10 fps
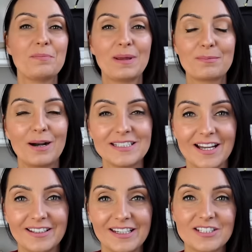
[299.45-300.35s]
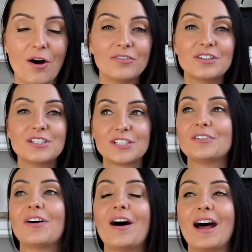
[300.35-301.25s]
big brands like this often
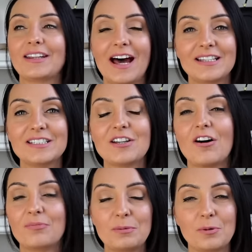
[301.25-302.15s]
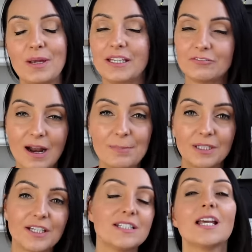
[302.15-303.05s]
suffer at the hands of people making
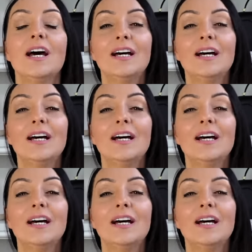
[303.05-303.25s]
replicas.